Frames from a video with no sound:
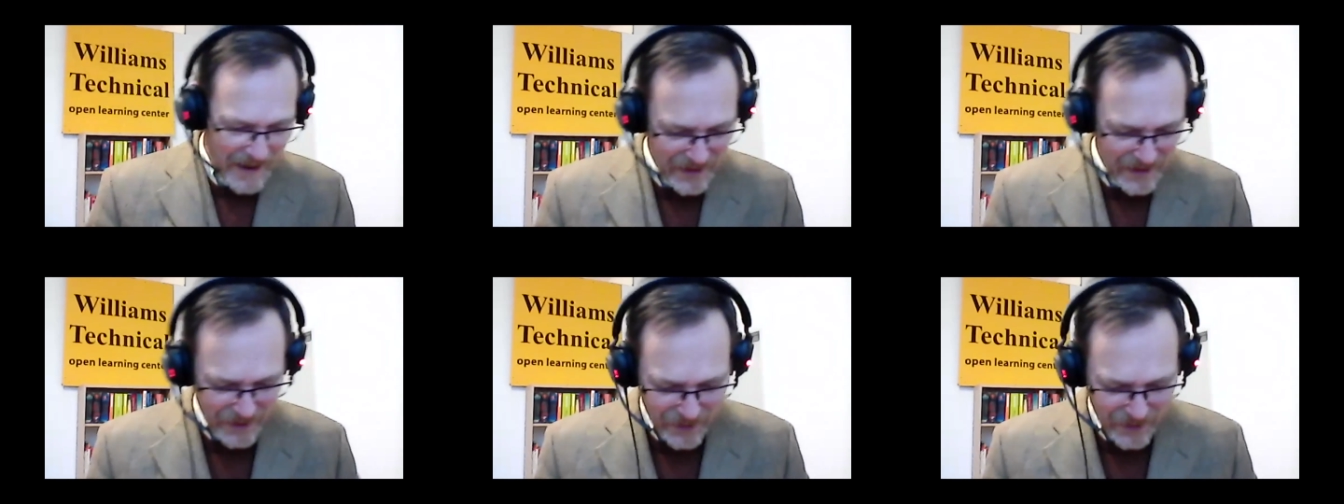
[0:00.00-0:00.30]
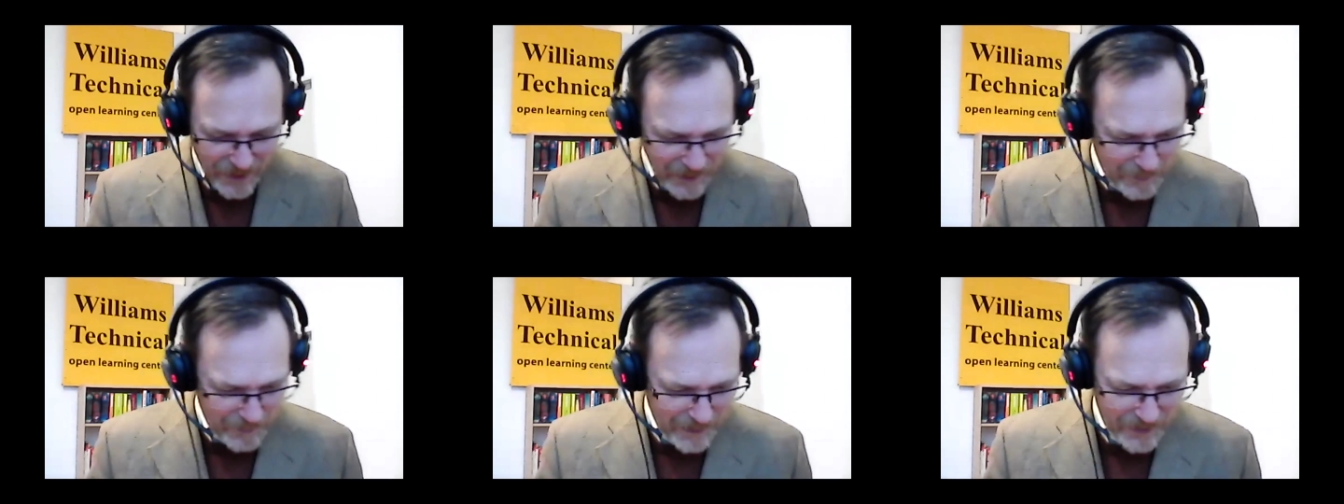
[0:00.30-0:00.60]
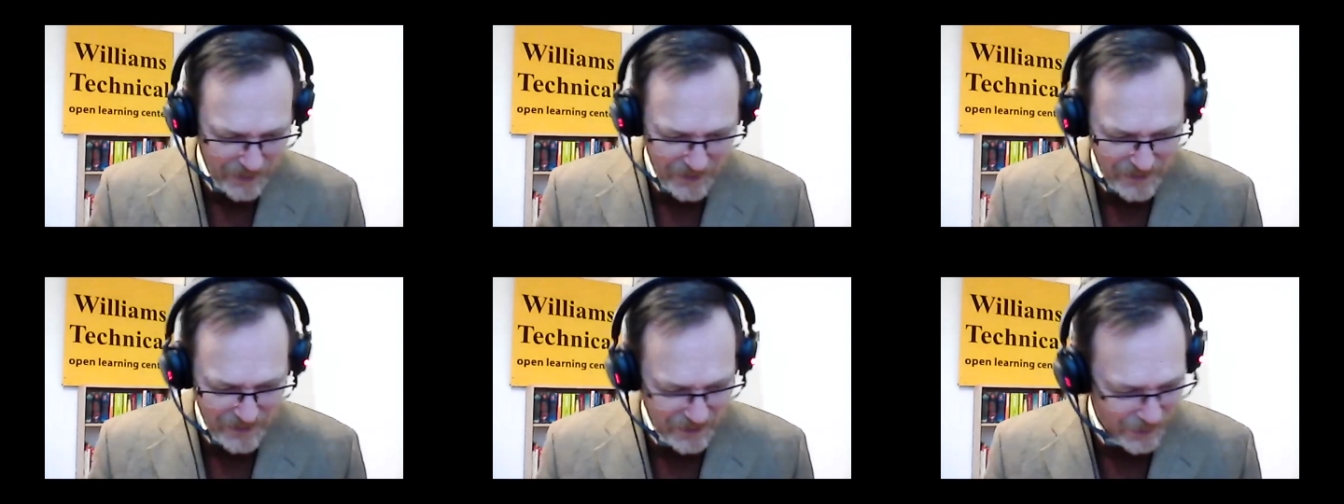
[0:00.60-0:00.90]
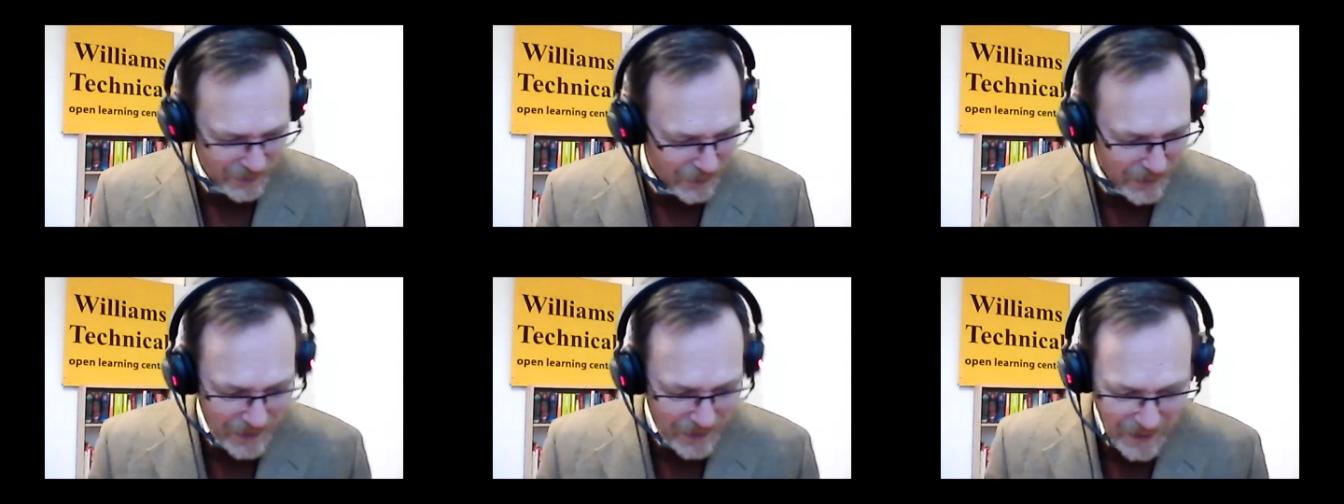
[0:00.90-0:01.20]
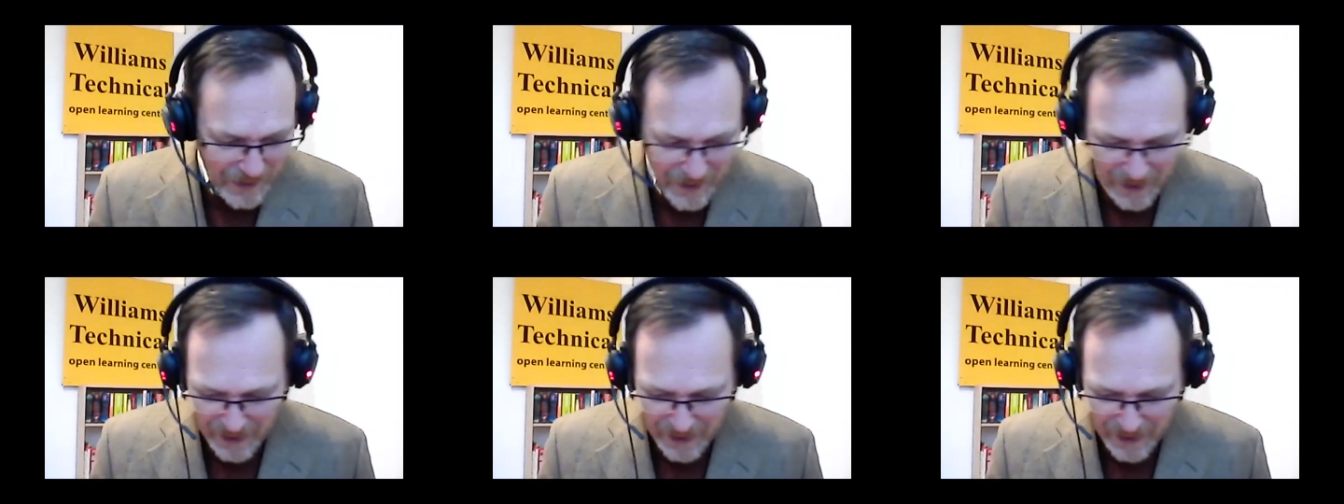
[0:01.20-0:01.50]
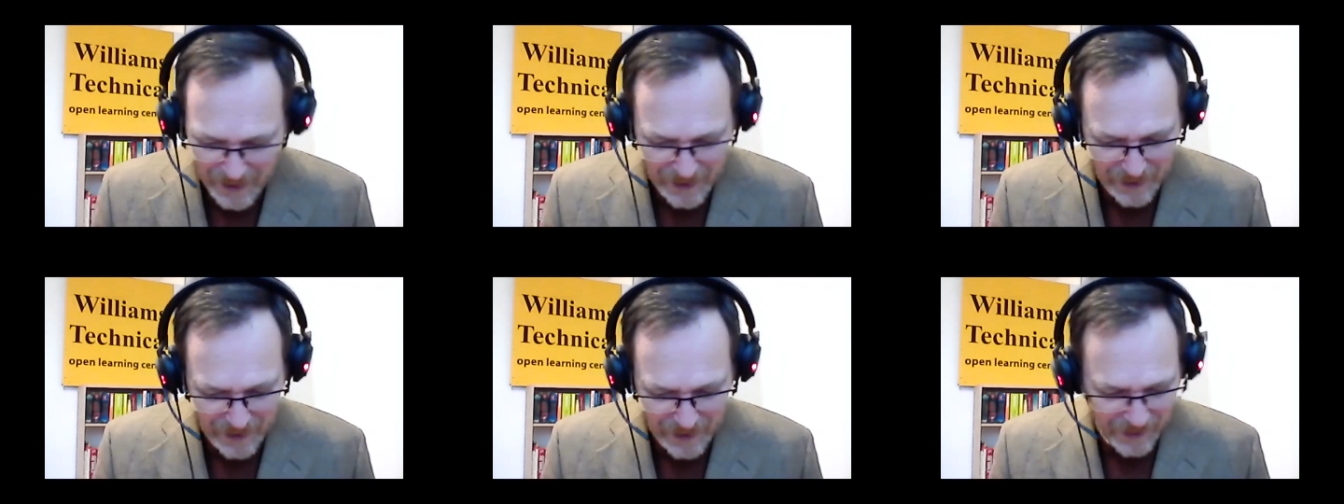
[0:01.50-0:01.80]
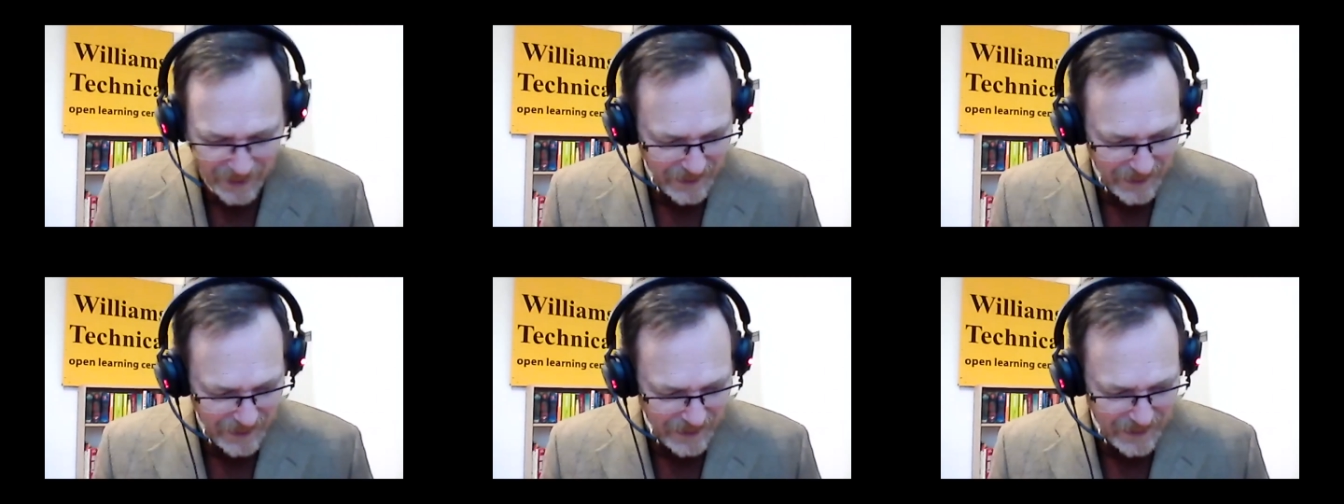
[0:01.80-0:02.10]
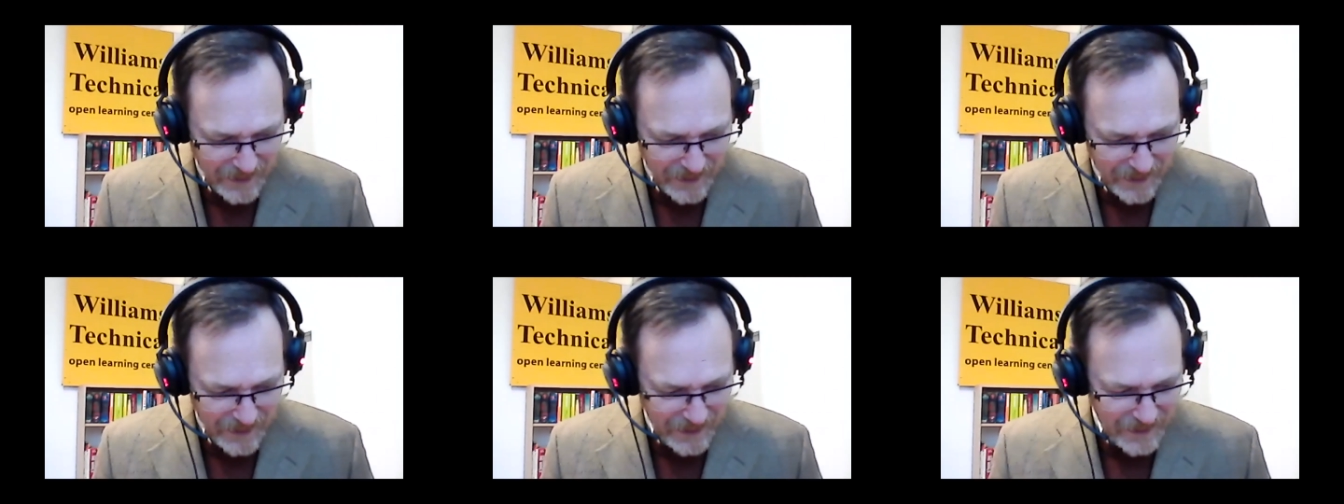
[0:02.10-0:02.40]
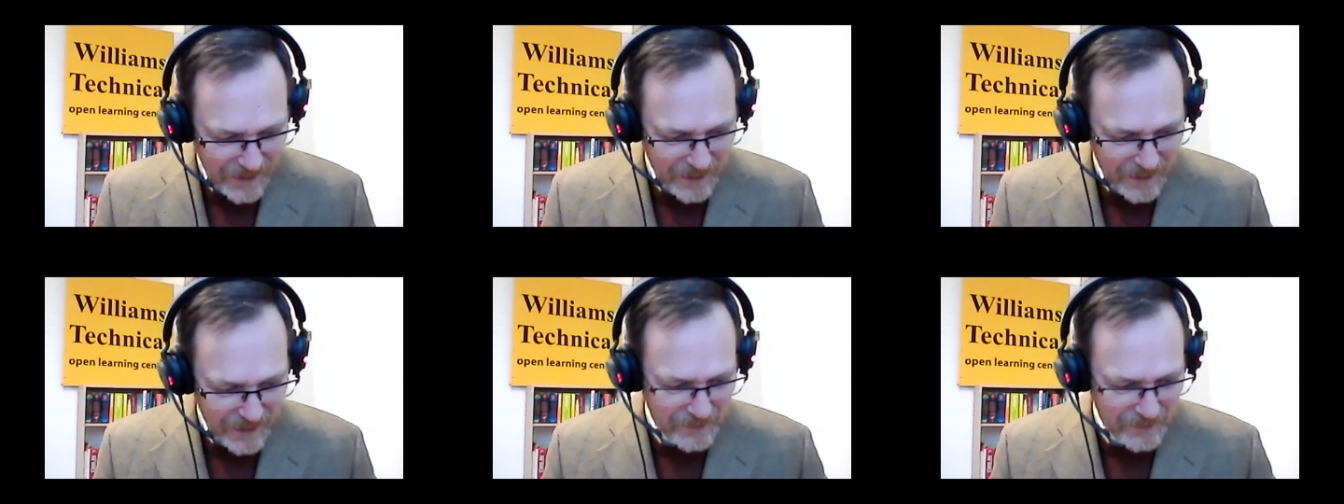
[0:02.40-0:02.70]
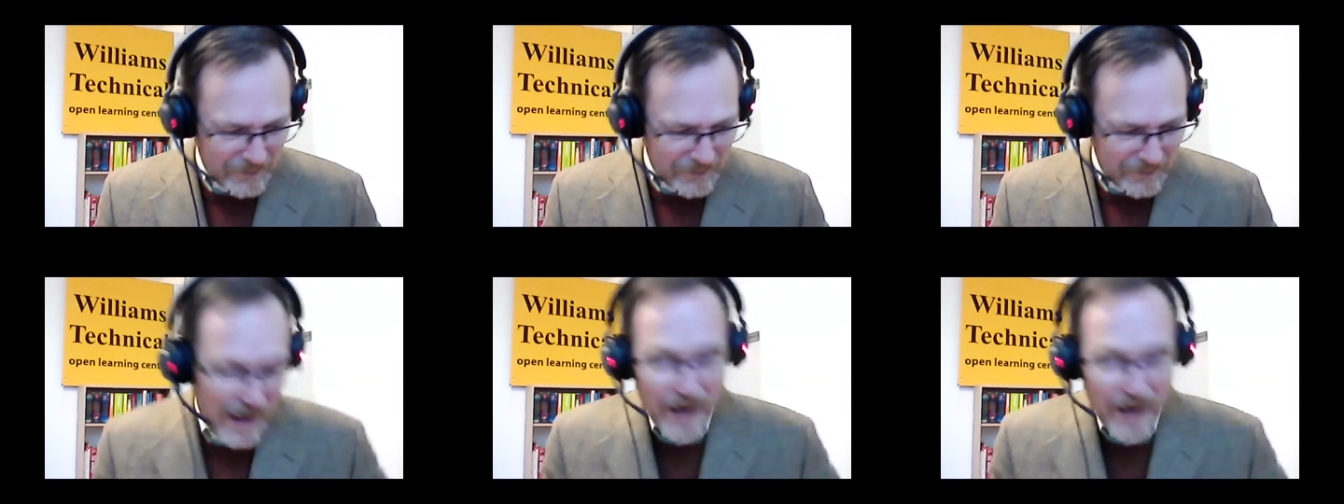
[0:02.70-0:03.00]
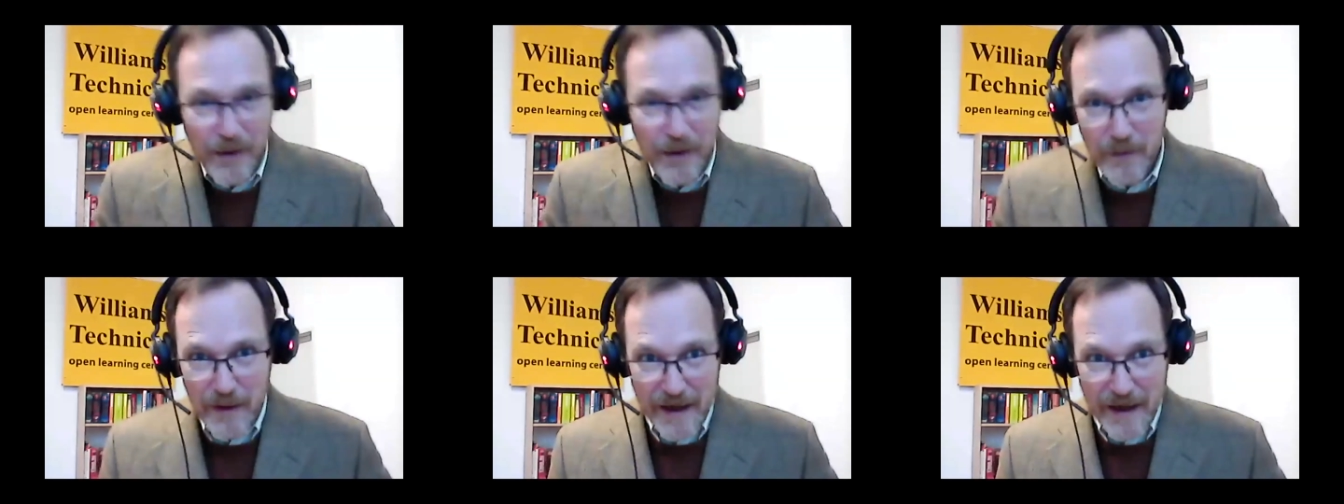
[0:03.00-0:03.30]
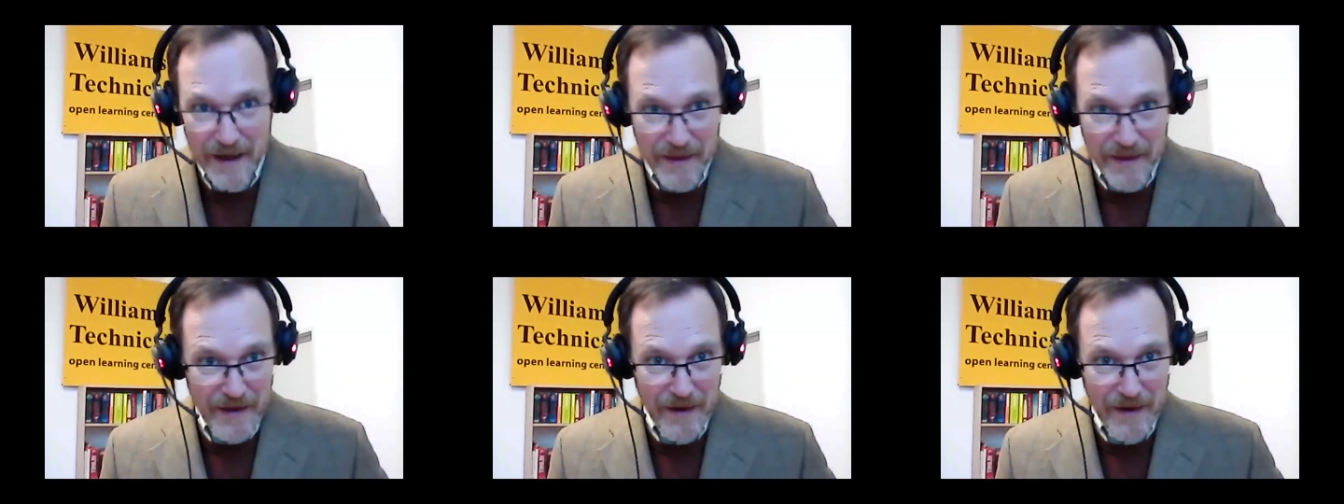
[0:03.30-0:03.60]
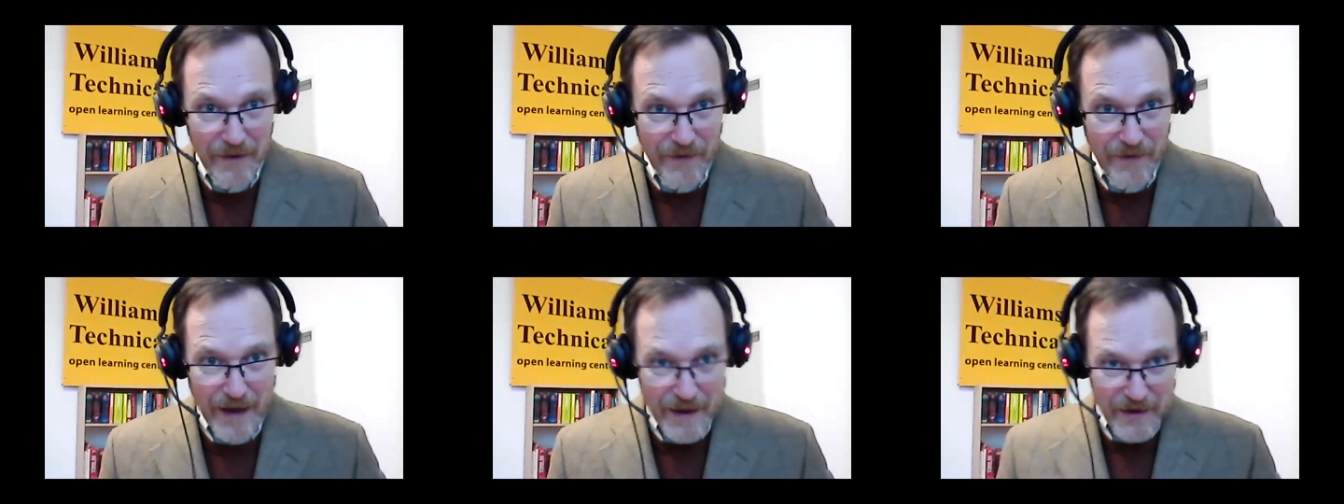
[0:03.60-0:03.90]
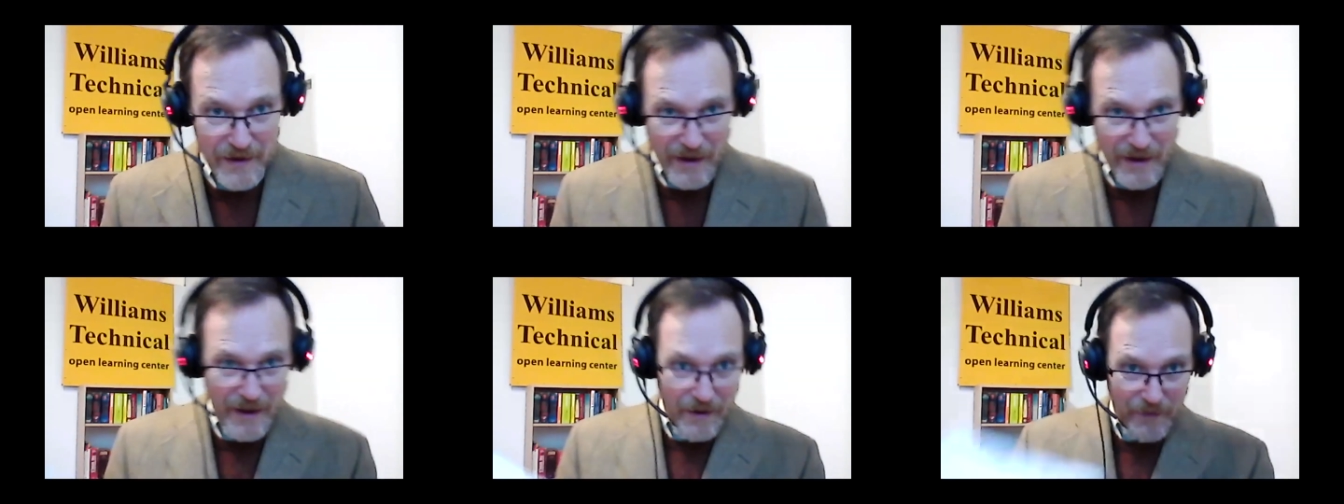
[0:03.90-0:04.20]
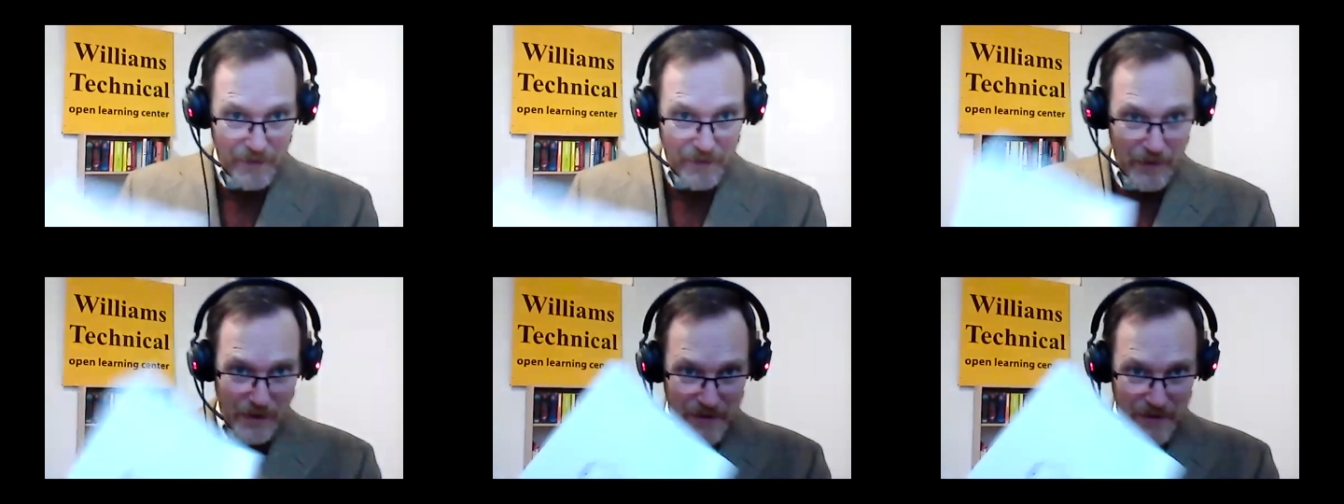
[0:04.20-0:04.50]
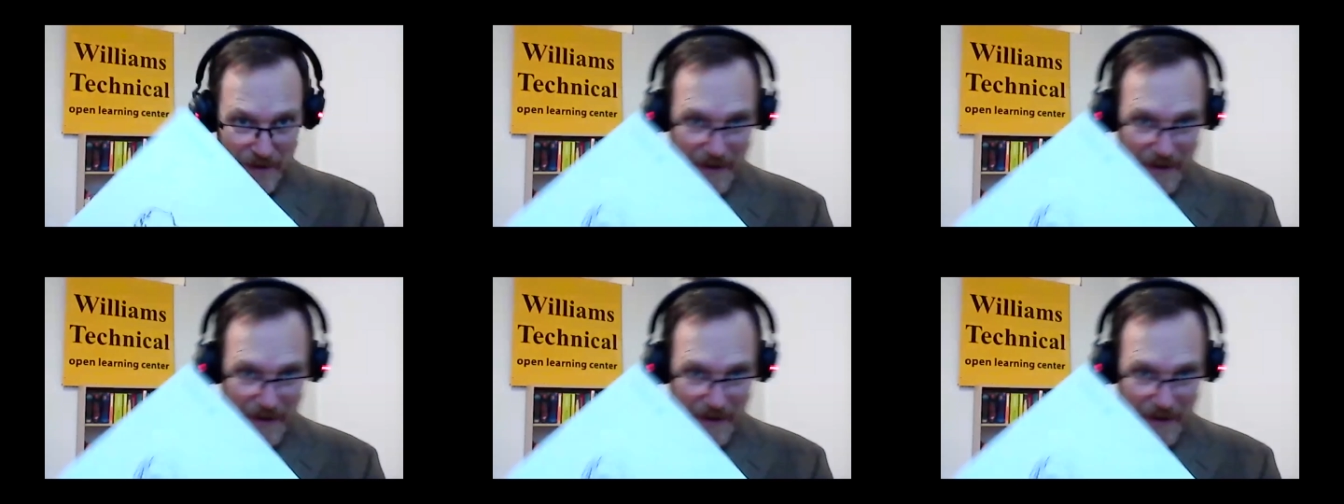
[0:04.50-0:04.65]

to draw a picture. So, well, when I think of Agile, of course, I